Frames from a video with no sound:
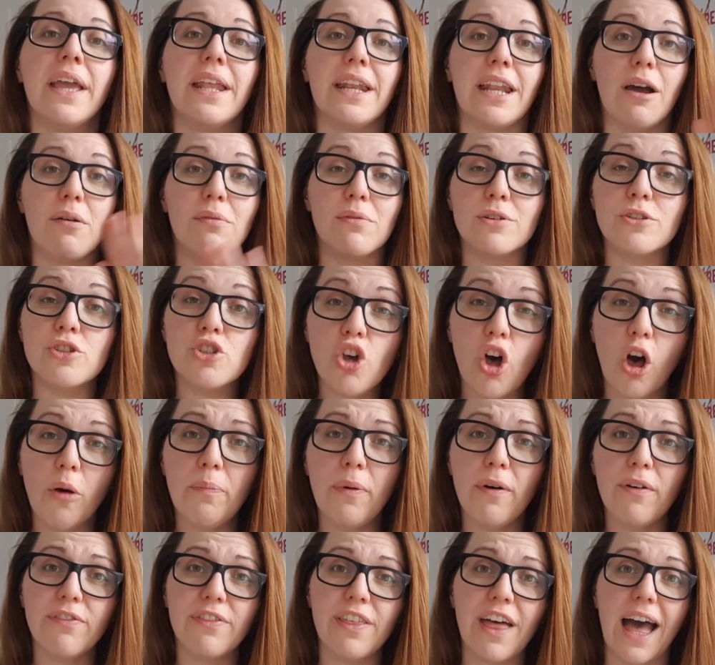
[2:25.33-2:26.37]
Now, on
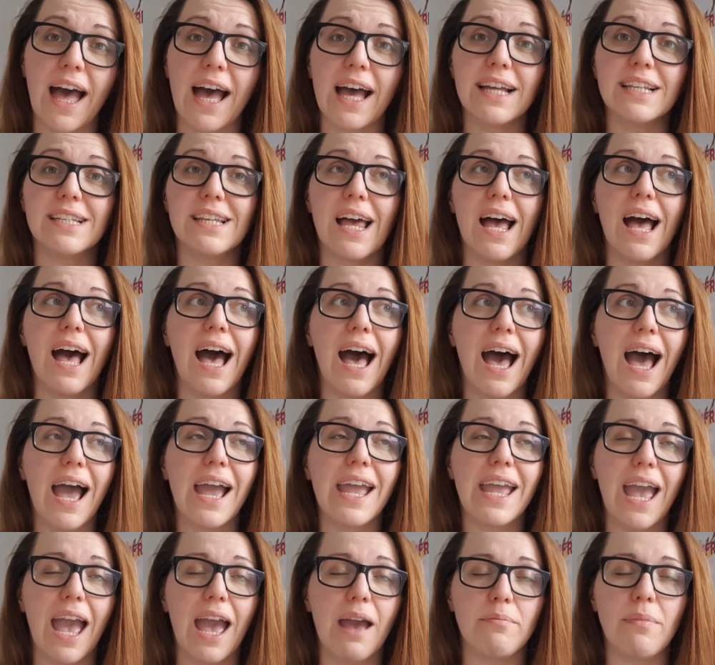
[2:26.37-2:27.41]
top of that,
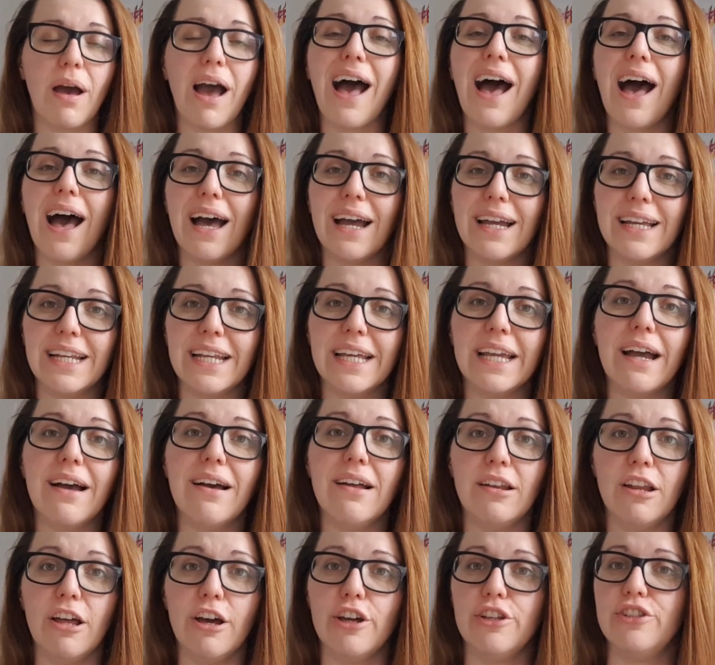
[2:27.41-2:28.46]
I am highly
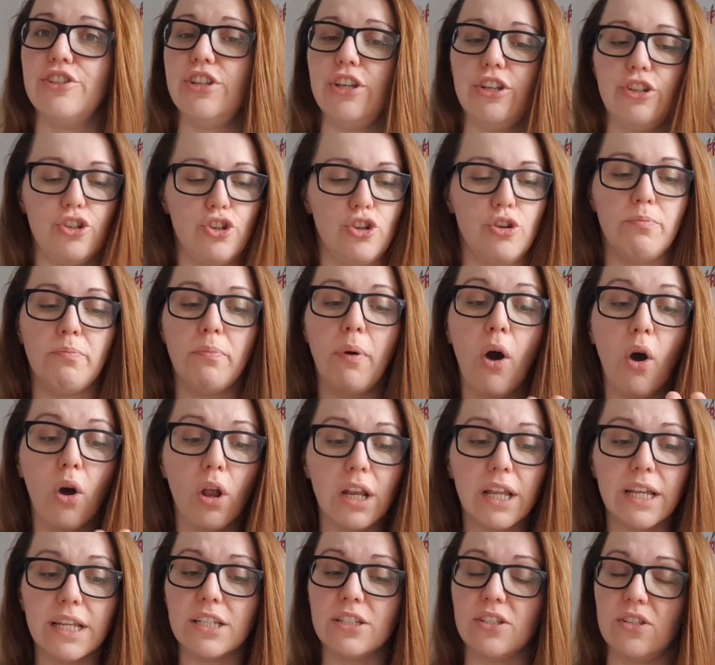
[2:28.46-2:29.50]
allergic to
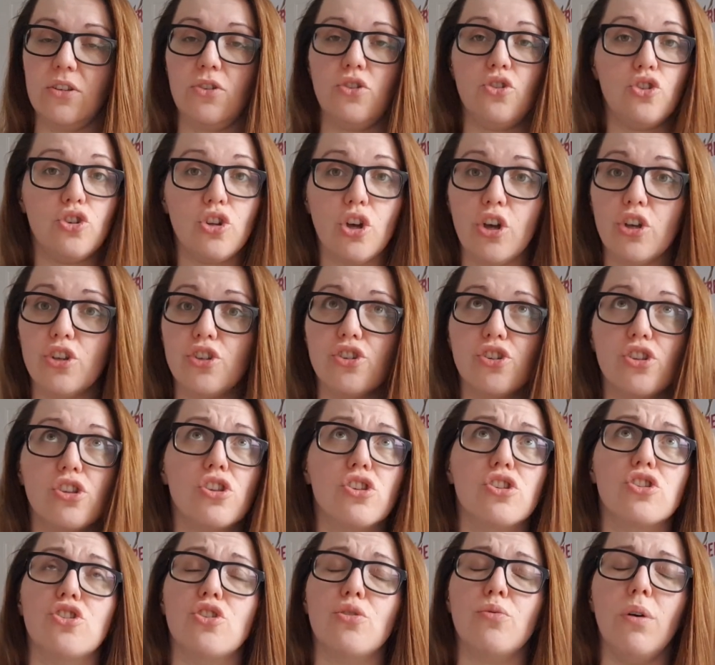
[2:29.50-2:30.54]
pollen, to
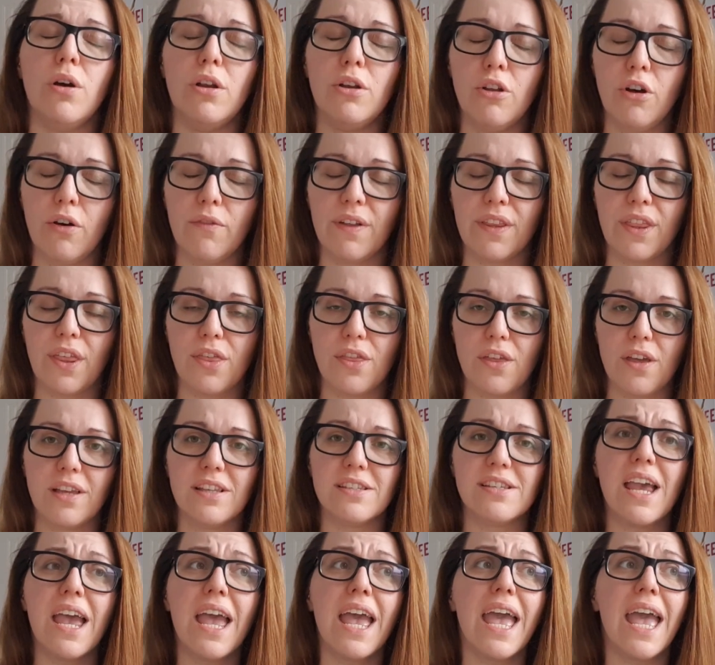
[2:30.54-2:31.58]
dust, to a lot of other
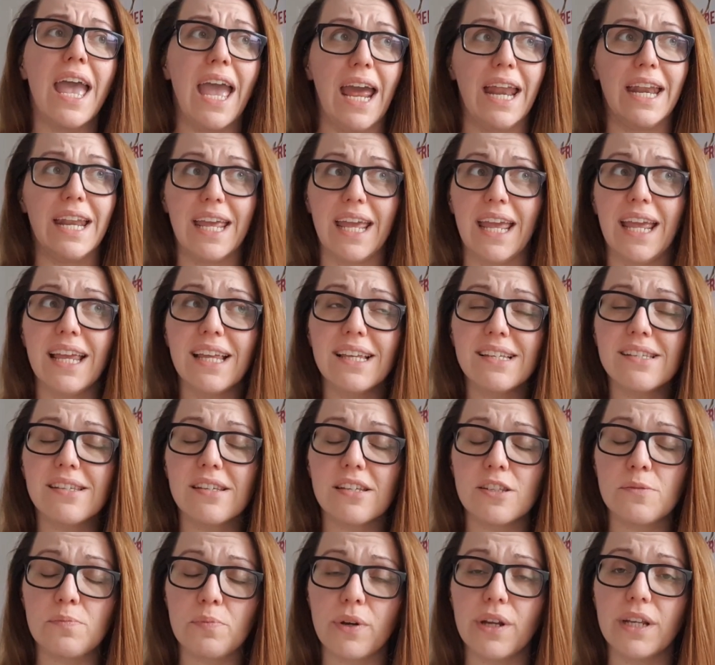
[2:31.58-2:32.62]
things. And it is
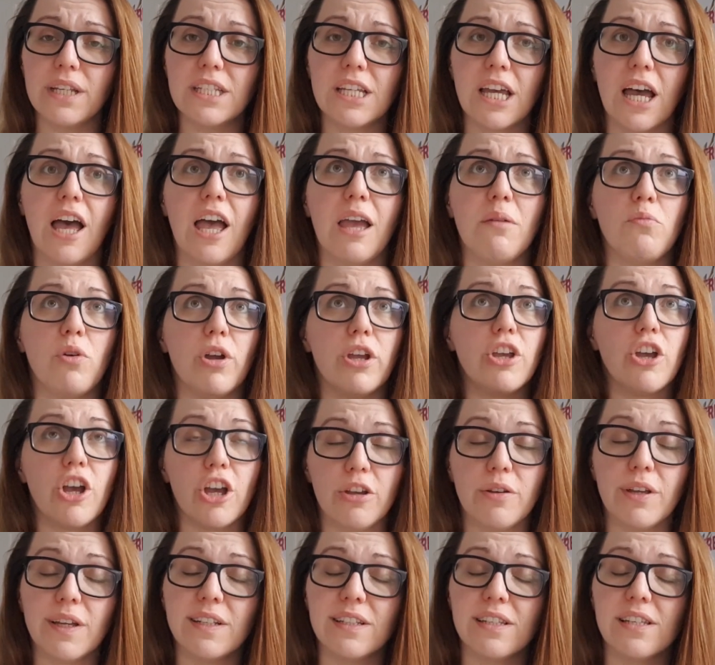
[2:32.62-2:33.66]
springtime, we're
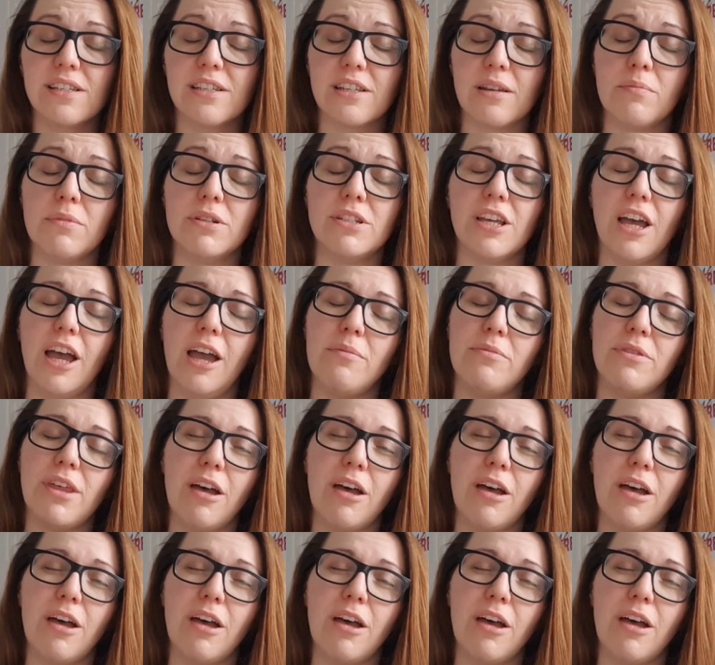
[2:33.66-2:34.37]
going into summertime.